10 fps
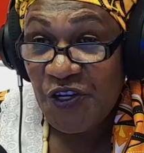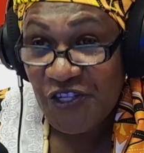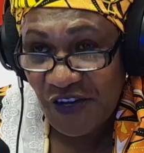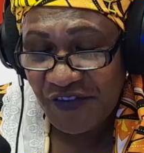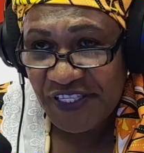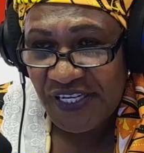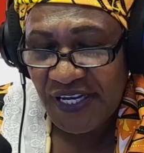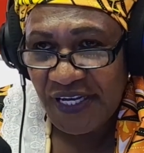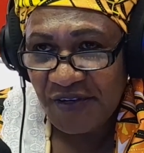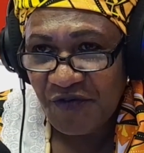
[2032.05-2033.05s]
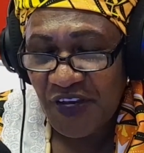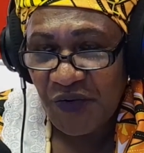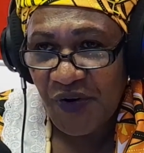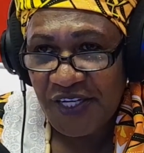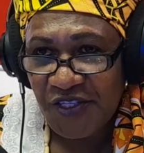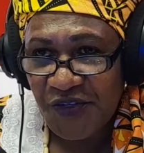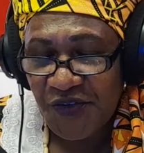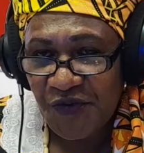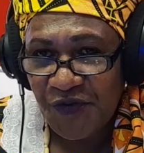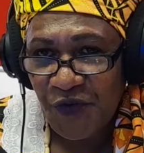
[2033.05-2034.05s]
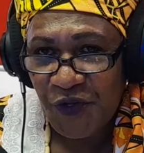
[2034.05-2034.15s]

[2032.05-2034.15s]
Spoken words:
for your service here in Vanuatu,